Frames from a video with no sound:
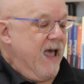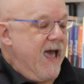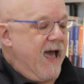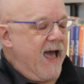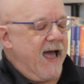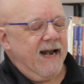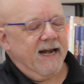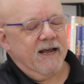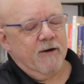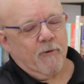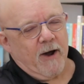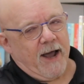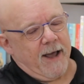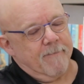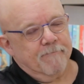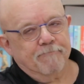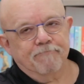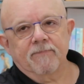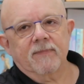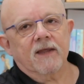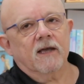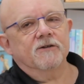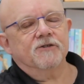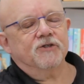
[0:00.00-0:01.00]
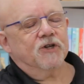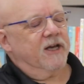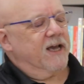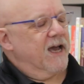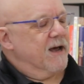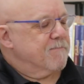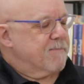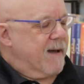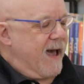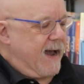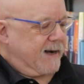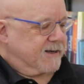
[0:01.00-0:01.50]
Anyway, to
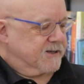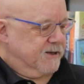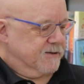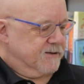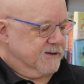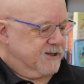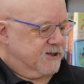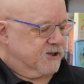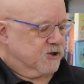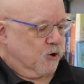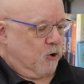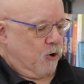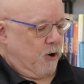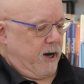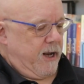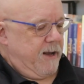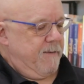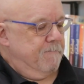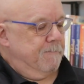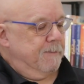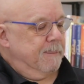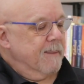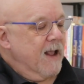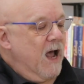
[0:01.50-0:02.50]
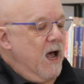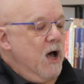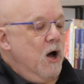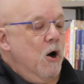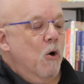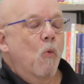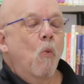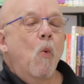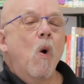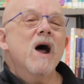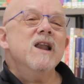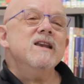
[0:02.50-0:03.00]
get back to the story.
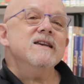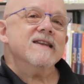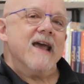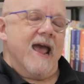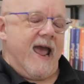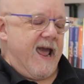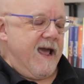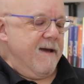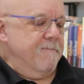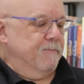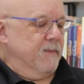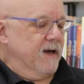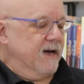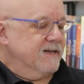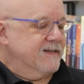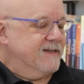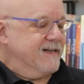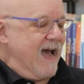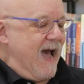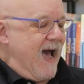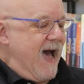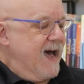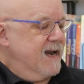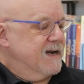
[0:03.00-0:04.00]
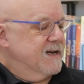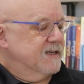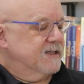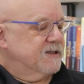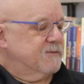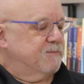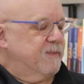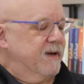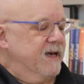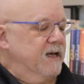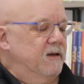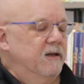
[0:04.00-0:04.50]
One day, Dad
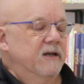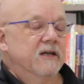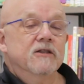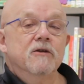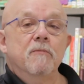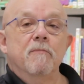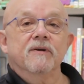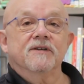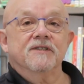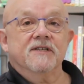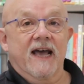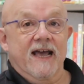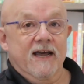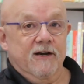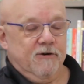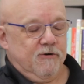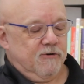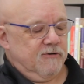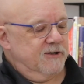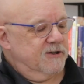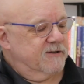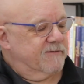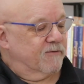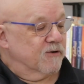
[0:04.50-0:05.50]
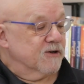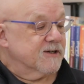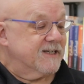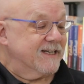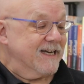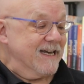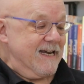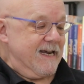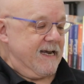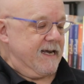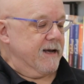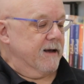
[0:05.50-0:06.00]
is peeling the potatoes for
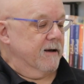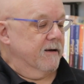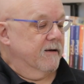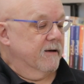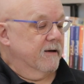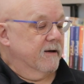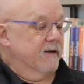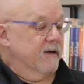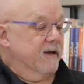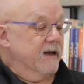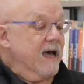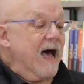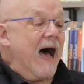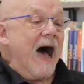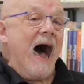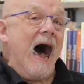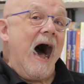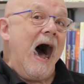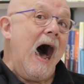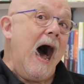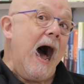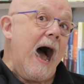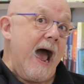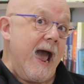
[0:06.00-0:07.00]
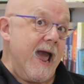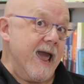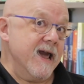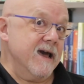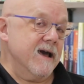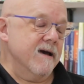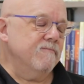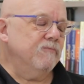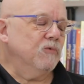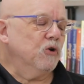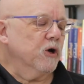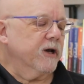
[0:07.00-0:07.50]
tea. I
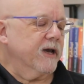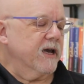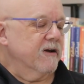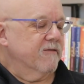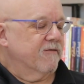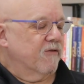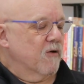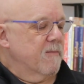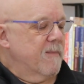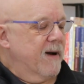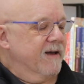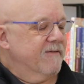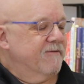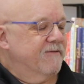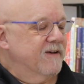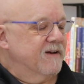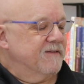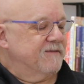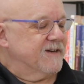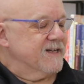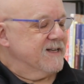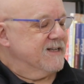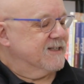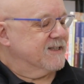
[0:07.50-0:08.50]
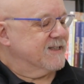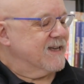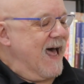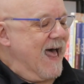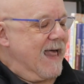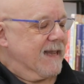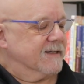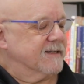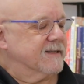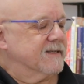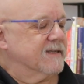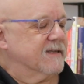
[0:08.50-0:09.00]
am looking for my 50
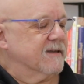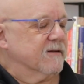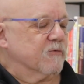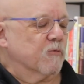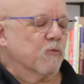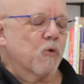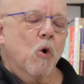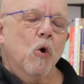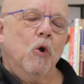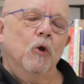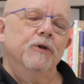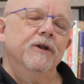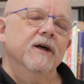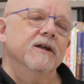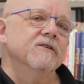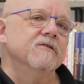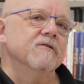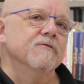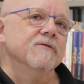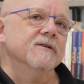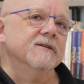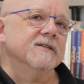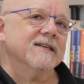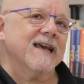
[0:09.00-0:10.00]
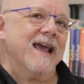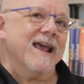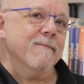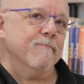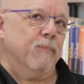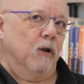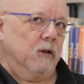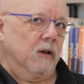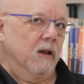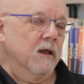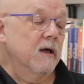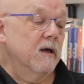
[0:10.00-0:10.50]
cents that rolled under the
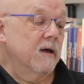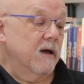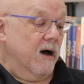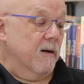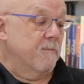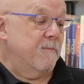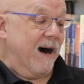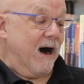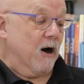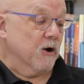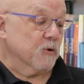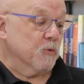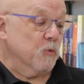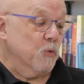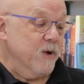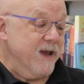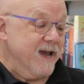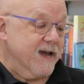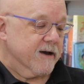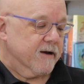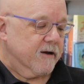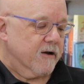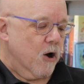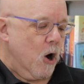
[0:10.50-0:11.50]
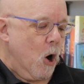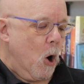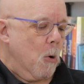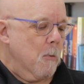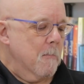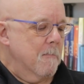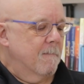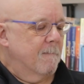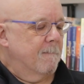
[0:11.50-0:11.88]
table about a week ago.